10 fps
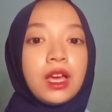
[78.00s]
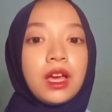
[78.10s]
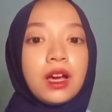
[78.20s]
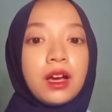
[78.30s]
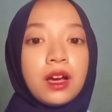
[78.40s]

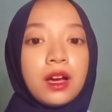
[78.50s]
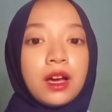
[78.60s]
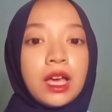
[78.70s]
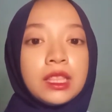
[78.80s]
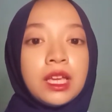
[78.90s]

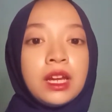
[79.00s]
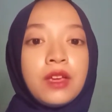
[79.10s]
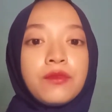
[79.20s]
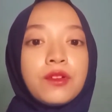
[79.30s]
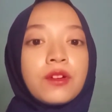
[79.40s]
And then
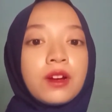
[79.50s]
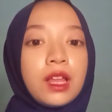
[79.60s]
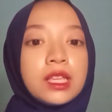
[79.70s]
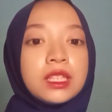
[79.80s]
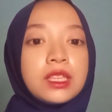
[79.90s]
if your
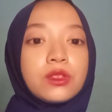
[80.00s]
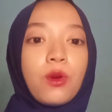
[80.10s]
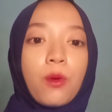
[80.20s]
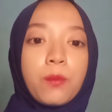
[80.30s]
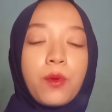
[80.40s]
class is
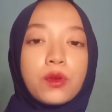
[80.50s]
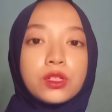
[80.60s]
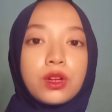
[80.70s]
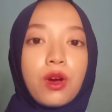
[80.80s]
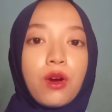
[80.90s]

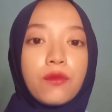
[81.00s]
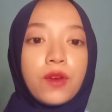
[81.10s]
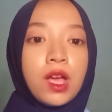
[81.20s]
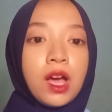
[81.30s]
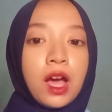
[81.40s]
composed of
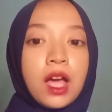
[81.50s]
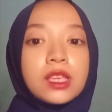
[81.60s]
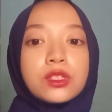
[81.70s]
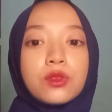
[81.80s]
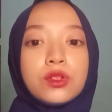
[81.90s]

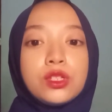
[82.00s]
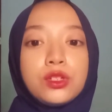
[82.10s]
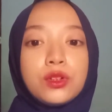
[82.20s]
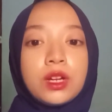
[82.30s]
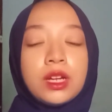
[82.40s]
high school
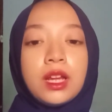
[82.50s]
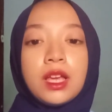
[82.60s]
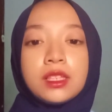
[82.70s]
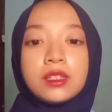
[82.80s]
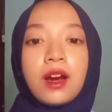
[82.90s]
students,
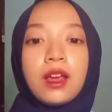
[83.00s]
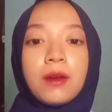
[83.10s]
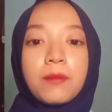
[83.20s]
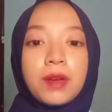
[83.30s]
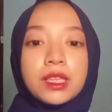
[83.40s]
try
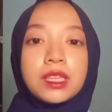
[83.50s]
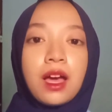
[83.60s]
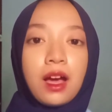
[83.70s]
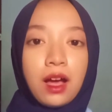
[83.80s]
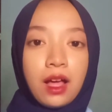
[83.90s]
a mess
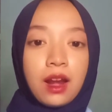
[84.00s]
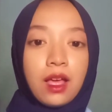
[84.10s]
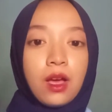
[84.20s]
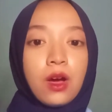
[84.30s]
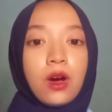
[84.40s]
hall
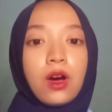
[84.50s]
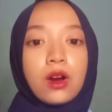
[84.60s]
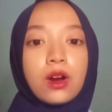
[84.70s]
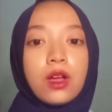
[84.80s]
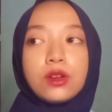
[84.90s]

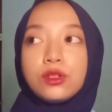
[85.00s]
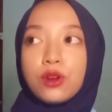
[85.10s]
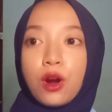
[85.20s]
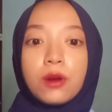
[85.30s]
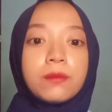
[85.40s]
or
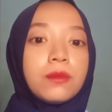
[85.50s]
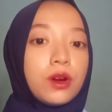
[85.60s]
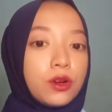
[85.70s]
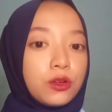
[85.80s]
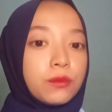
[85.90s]
dorm
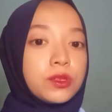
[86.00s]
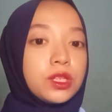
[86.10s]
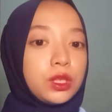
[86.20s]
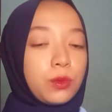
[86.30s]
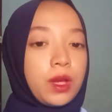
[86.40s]
room
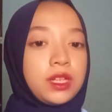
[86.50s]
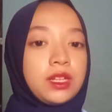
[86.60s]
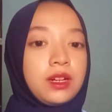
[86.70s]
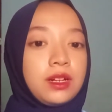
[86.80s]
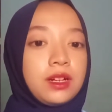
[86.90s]

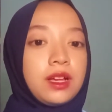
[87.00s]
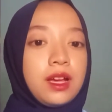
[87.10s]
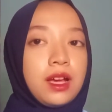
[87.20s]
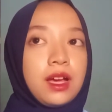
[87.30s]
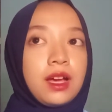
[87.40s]
situation.
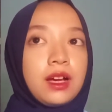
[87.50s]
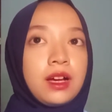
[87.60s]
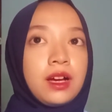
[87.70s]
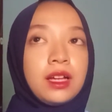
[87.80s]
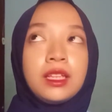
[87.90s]

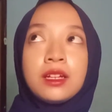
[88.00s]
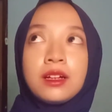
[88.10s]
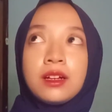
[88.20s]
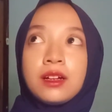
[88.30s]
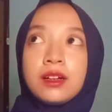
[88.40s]
In
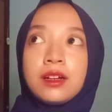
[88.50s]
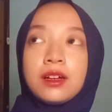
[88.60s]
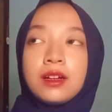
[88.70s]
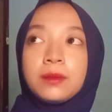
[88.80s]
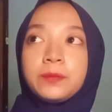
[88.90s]

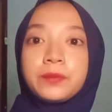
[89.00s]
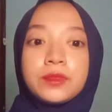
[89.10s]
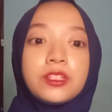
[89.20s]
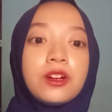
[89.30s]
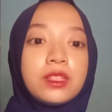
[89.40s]
a
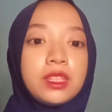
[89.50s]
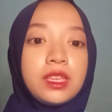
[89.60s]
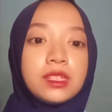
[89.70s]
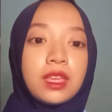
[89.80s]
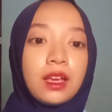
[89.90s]

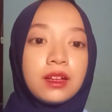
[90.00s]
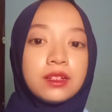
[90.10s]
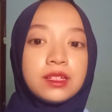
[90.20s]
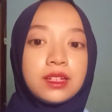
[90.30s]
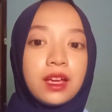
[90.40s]

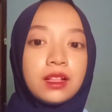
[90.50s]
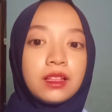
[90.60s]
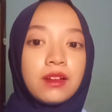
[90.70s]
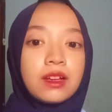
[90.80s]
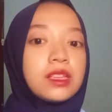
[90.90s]
30-second
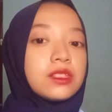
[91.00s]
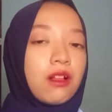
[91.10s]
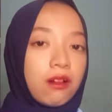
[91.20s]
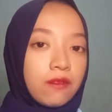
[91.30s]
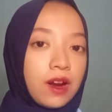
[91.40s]
dialogue is
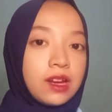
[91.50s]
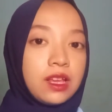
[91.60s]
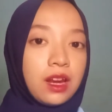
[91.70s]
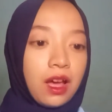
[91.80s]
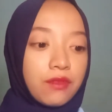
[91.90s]

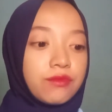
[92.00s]
already enough.